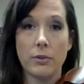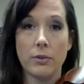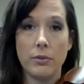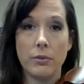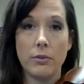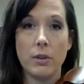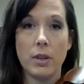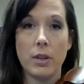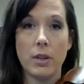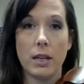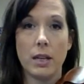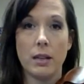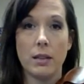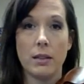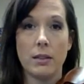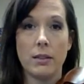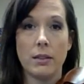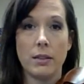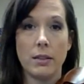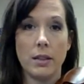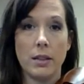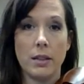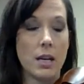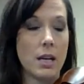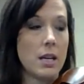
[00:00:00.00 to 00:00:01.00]
string,
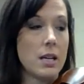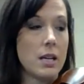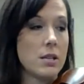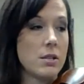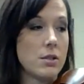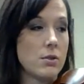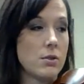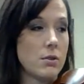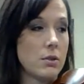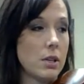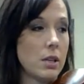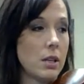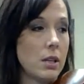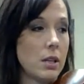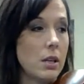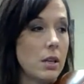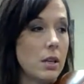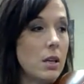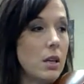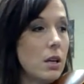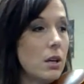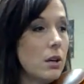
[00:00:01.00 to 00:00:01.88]
to the A string.